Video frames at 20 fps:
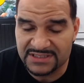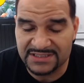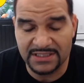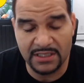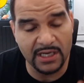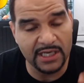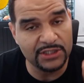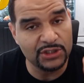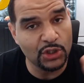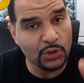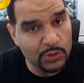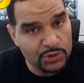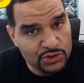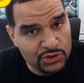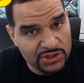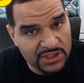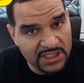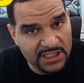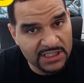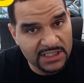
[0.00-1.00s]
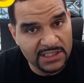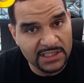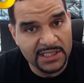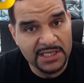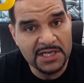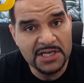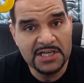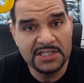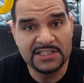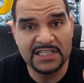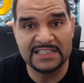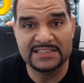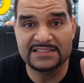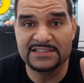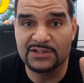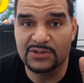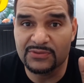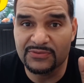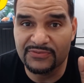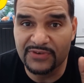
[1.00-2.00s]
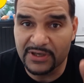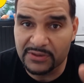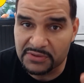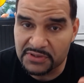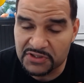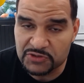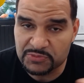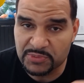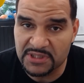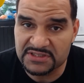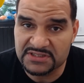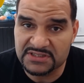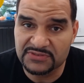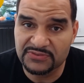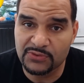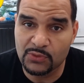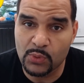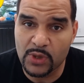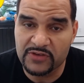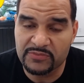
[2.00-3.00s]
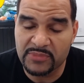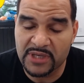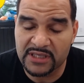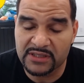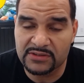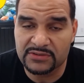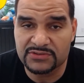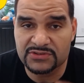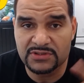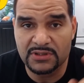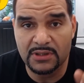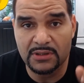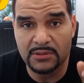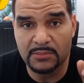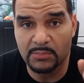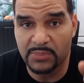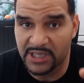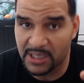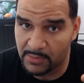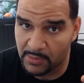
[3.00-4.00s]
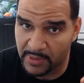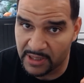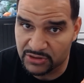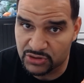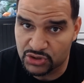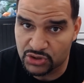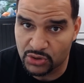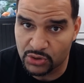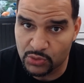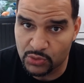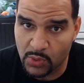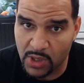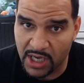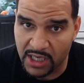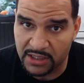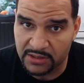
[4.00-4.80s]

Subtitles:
Now I know what you're thinking, that's still very expensive for wave makers, but I'm about to show you why.